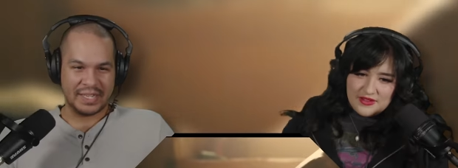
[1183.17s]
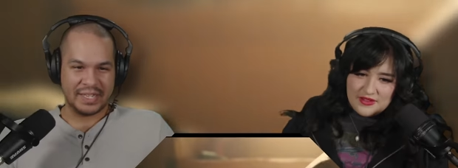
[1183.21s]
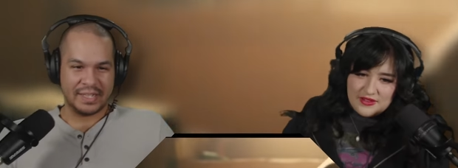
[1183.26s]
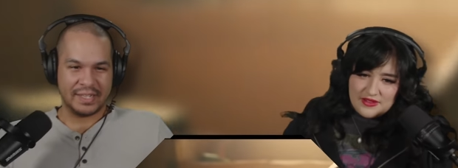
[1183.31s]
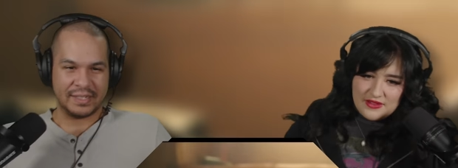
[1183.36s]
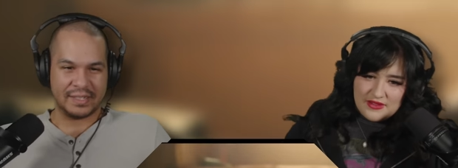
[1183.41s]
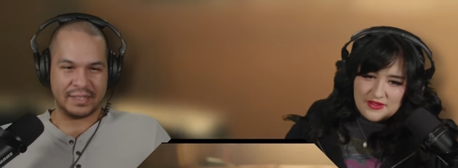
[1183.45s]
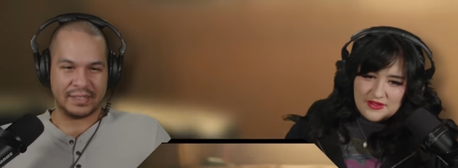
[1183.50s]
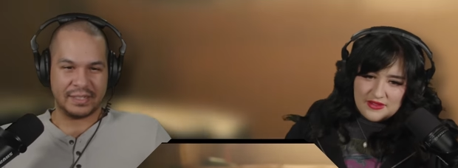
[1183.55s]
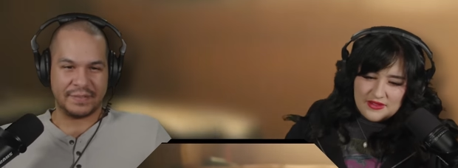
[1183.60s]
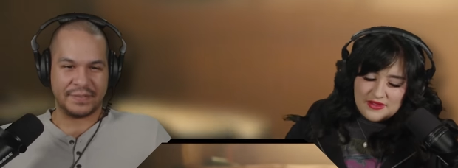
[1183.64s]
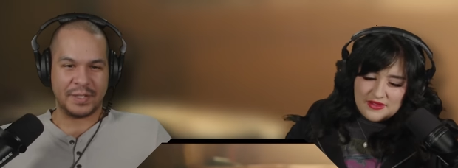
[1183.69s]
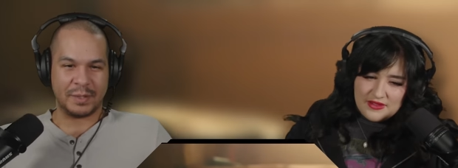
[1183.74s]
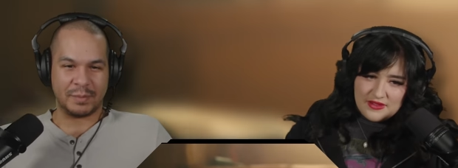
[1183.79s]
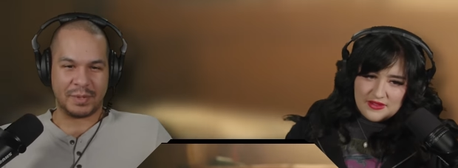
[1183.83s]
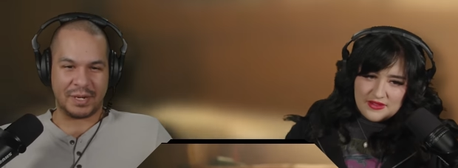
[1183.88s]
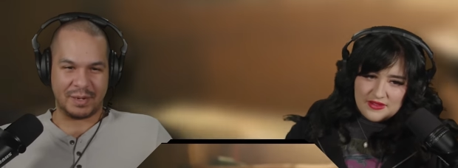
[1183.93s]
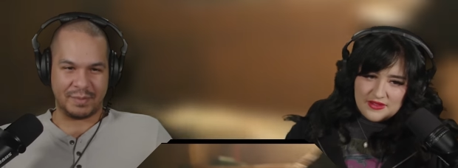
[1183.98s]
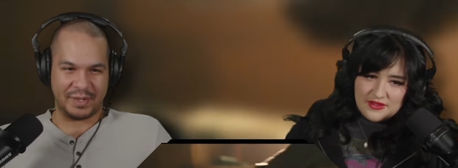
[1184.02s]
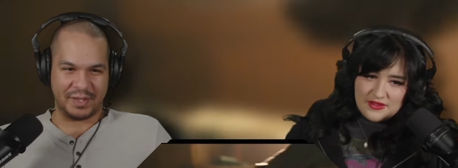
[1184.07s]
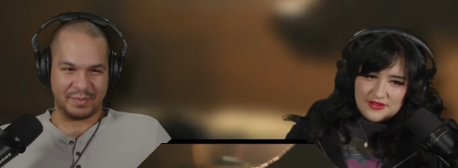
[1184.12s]
Speaker 1: The lifting part
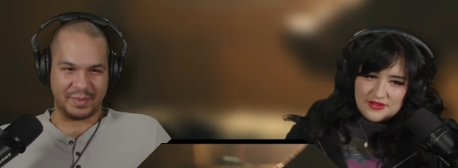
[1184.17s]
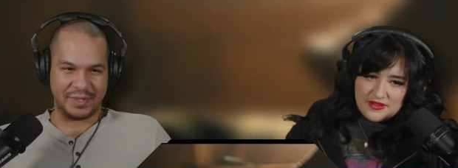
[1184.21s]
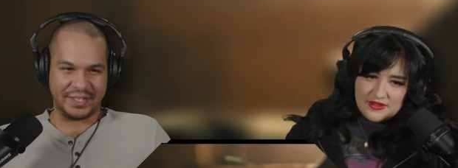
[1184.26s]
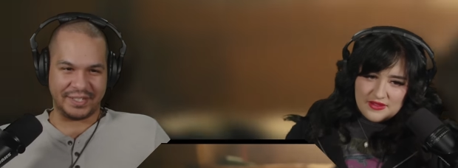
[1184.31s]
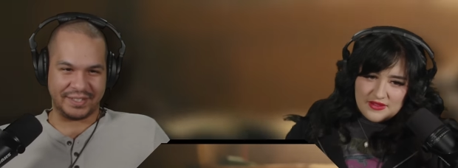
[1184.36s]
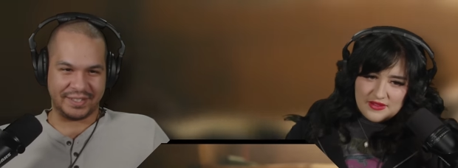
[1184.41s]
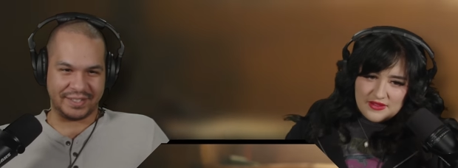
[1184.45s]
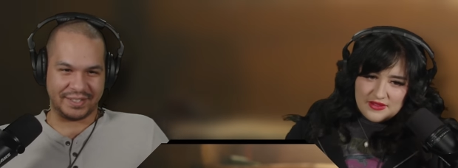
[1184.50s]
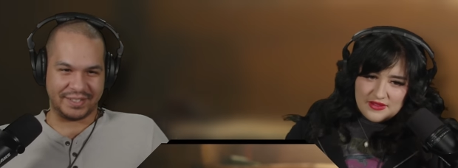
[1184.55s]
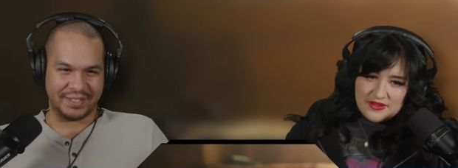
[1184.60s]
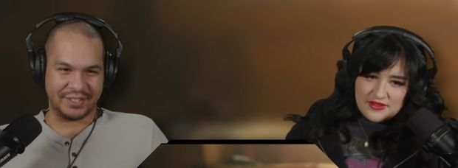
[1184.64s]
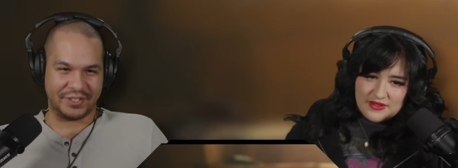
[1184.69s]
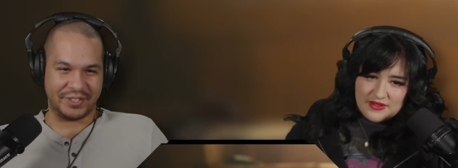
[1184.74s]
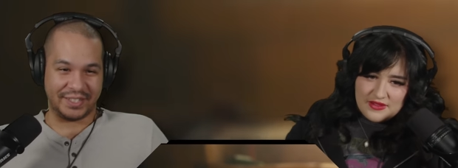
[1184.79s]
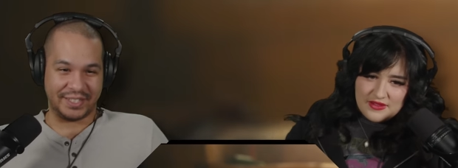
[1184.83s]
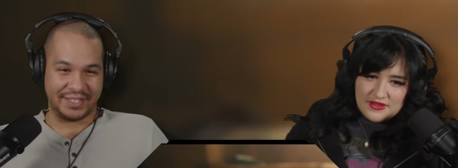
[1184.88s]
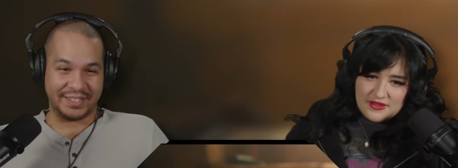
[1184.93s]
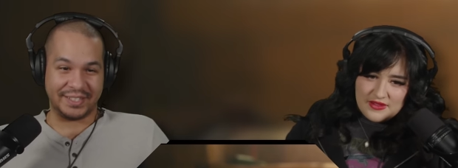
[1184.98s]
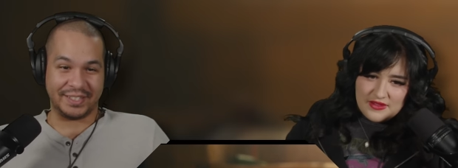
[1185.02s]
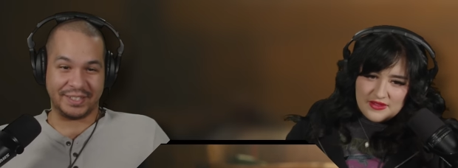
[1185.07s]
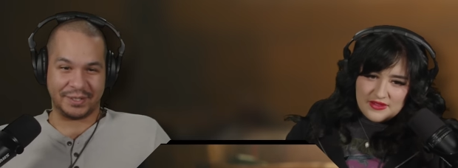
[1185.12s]
may have been assisted. She did
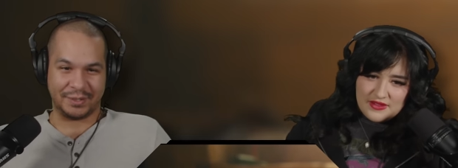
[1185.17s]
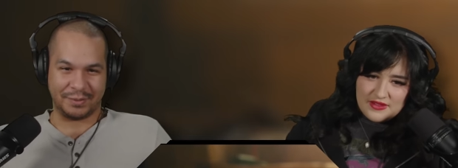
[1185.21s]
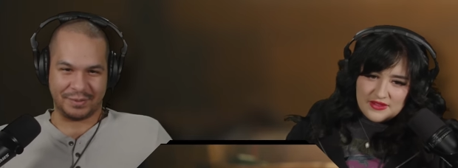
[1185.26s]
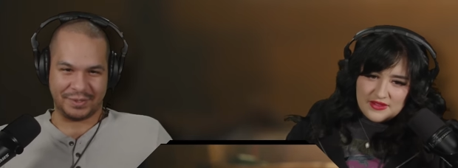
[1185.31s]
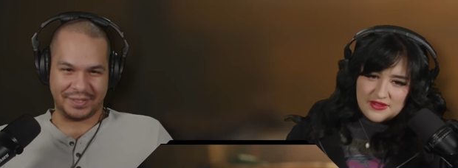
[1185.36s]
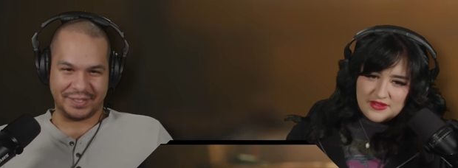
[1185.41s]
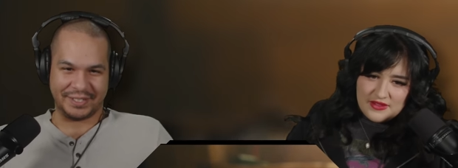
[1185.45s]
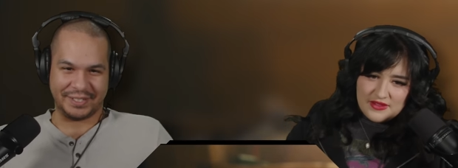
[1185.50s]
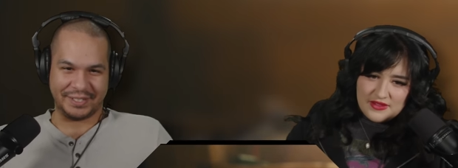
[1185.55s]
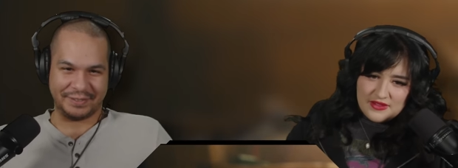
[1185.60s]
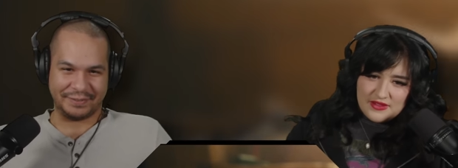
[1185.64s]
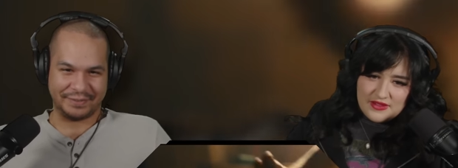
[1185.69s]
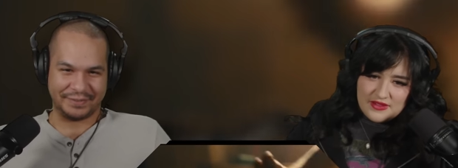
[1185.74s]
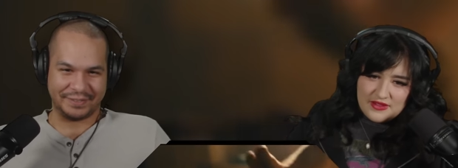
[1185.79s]
this in real